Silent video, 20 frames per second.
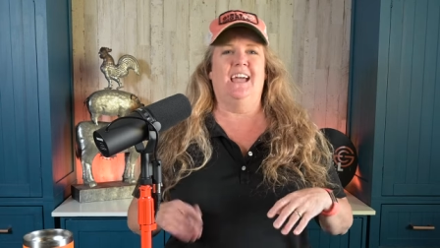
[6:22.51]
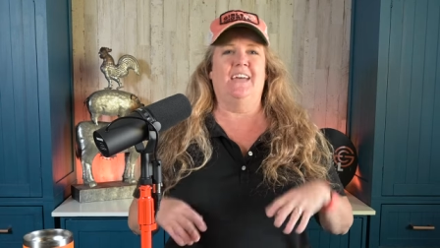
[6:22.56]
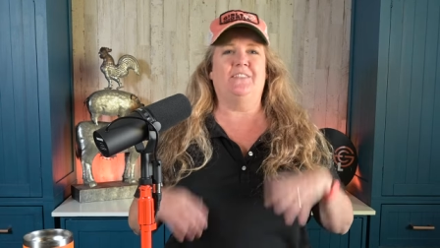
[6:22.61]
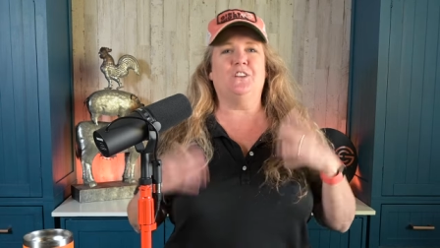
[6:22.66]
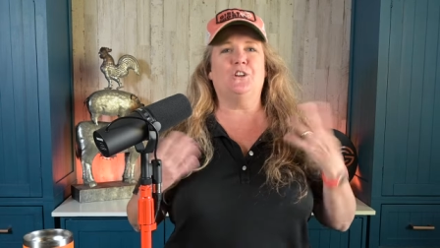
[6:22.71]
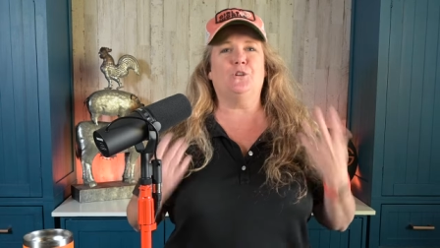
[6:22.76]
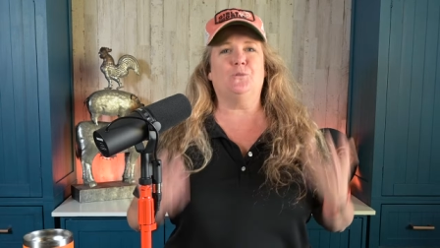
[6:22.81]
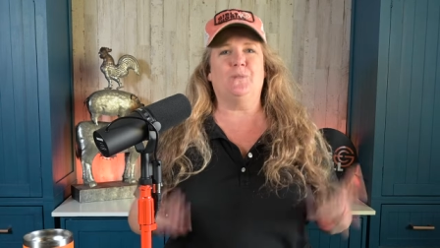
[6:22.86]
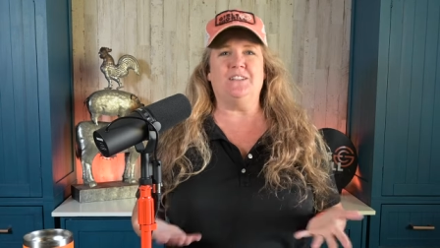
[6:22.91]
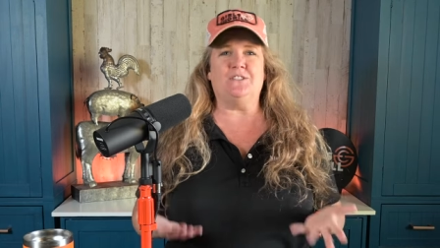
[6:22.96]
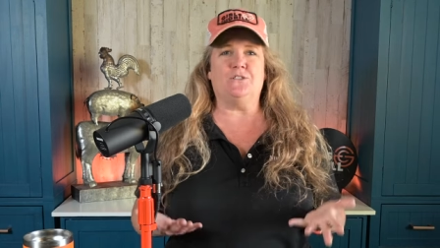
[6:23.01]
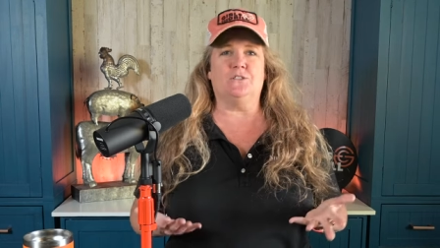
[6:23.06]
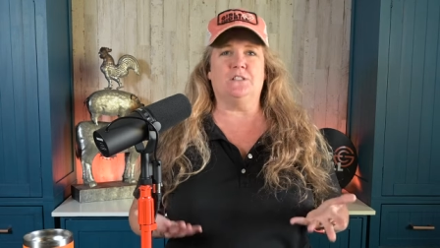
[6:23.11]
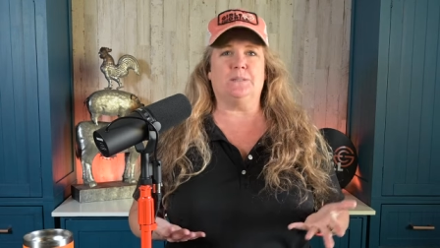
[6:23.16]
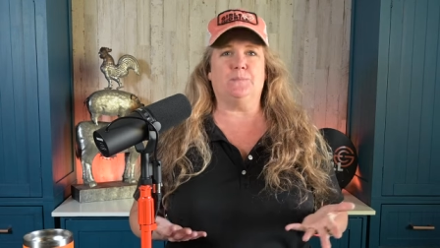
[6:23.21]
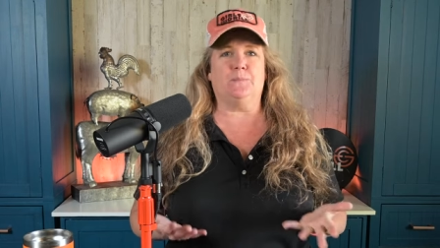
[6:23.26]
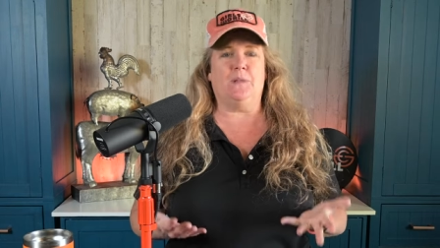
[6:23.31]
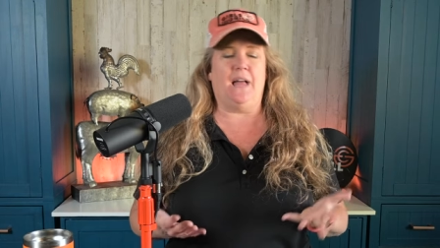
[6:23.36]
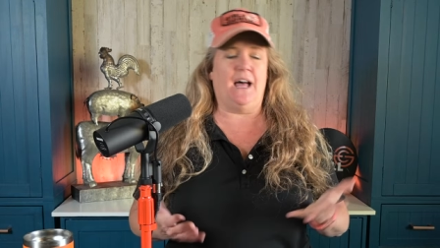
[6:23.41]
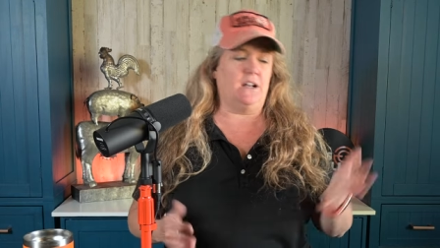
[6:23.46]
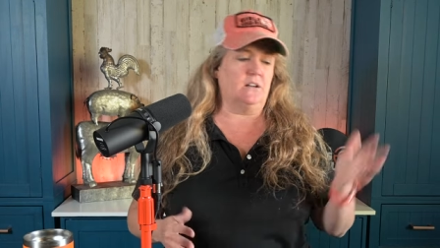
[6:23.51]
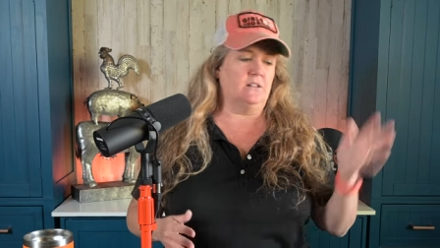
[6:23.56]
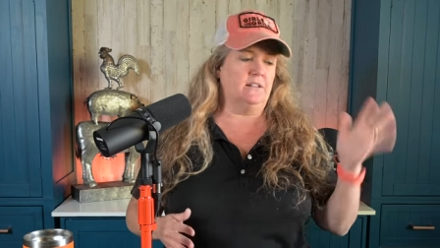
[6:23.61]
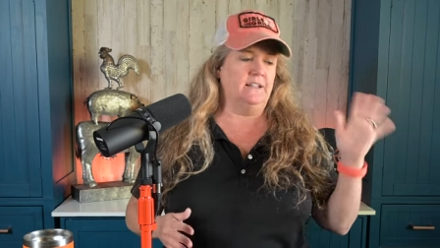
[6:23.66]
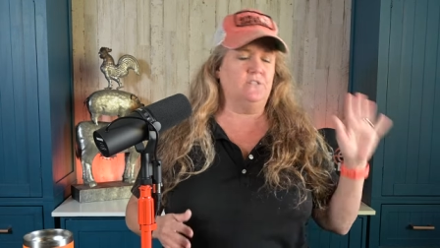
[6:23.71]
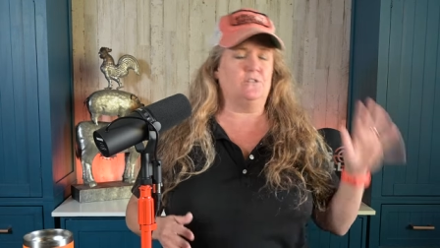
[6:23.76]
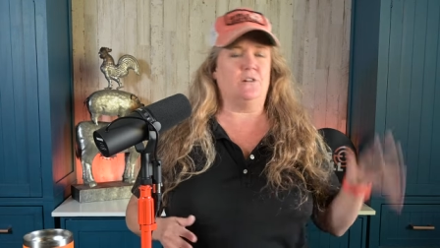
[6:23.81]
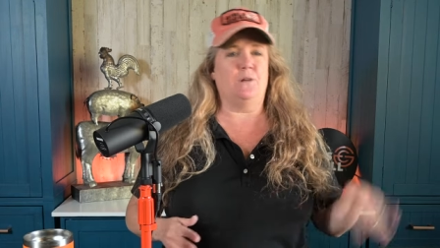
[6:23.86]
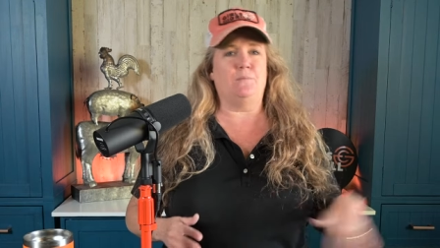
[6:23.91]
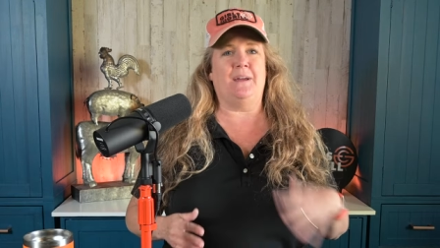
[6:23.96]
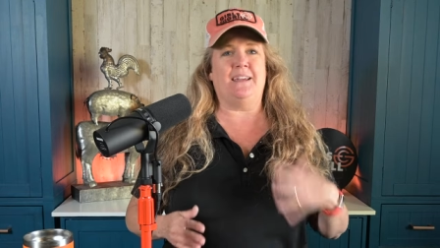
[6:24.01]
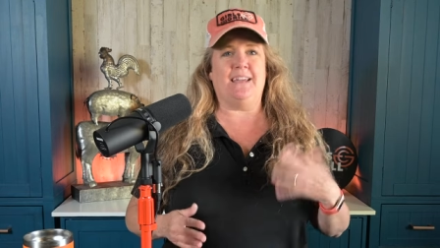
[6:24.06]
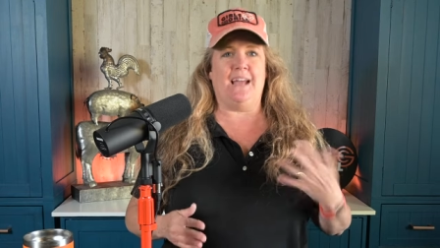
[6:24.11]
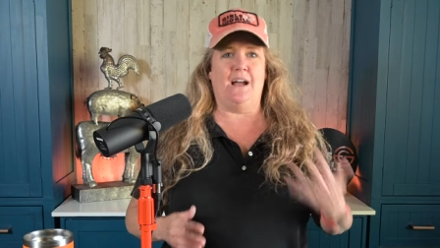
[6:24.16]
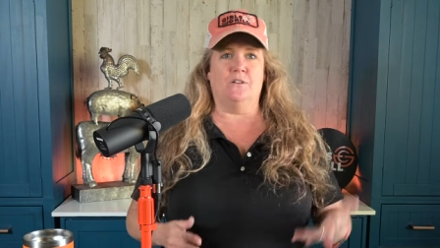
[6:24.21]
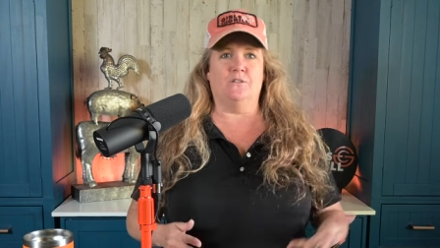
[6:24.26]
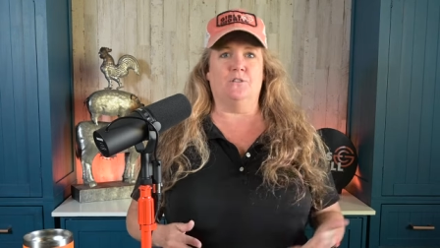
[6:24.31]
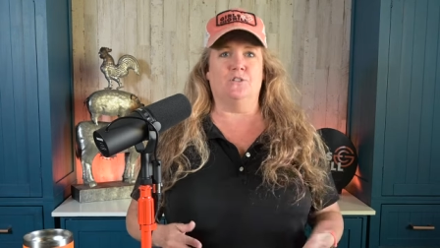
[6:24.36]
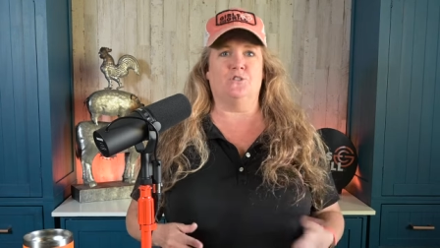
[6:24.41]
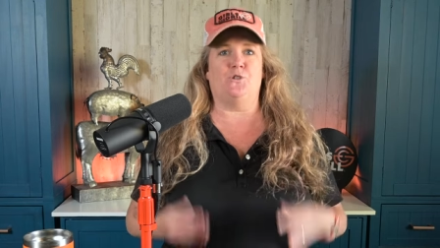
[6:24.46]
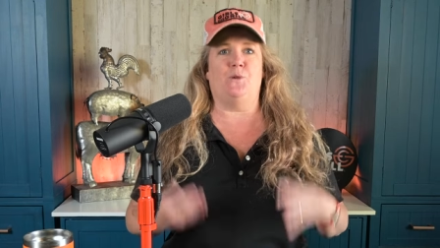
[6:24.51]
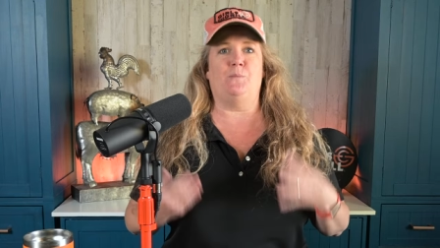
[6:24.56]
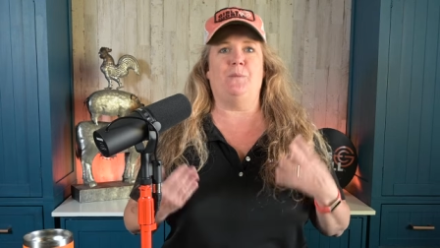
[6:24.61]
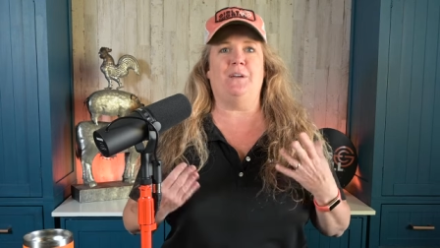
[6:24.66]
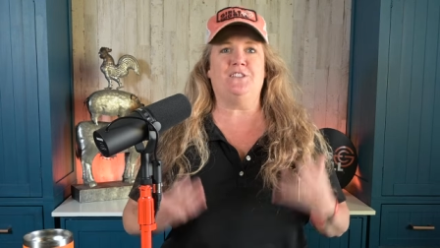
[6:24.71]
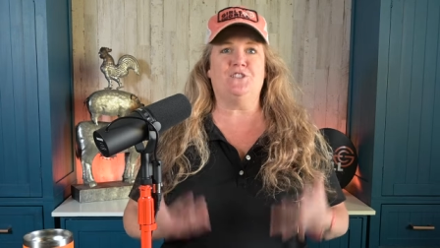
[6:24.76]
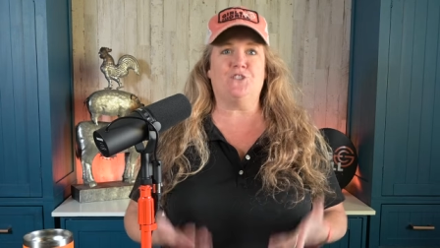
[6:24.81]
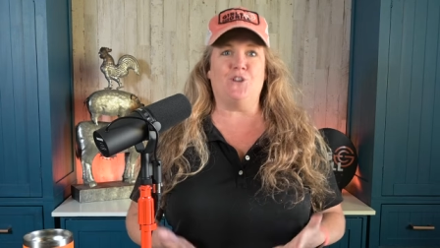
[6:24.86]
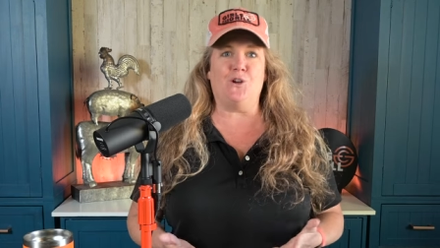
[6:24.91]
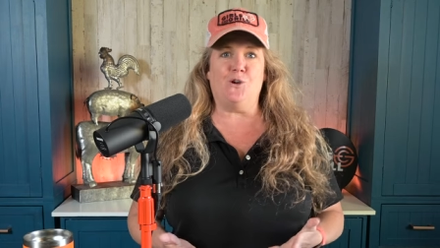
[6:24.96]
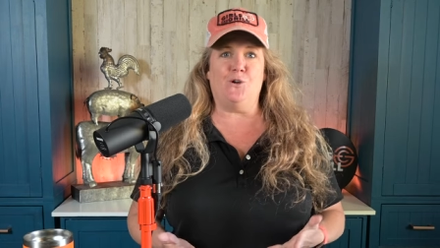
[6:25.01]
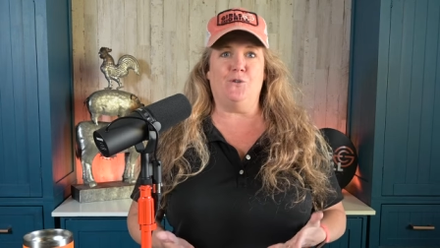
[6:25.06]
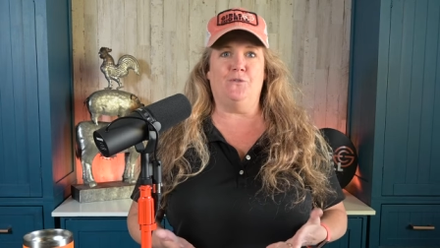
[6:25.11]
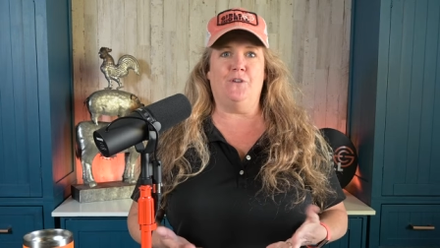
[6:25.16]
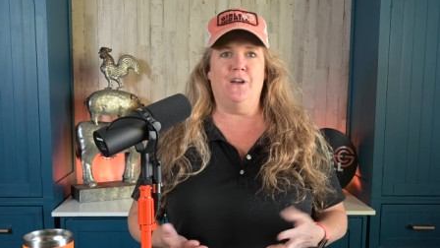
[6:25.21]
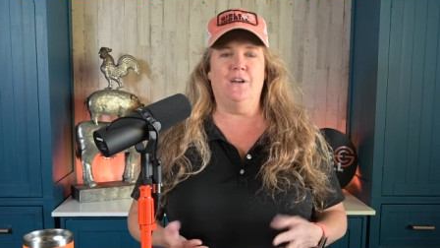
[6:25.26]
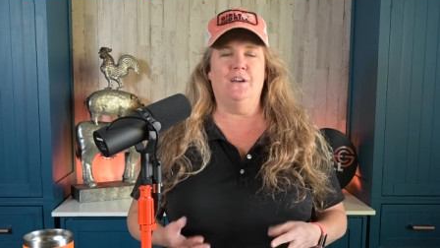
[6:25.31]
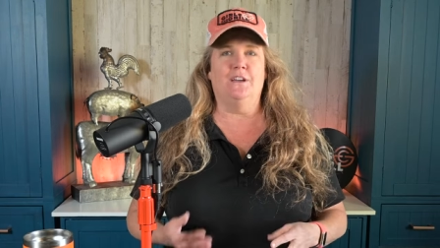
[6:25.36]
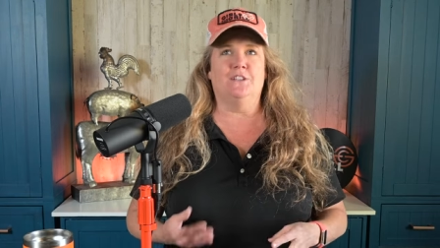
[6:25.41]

and the grease will splatter either on my counters or on my stove.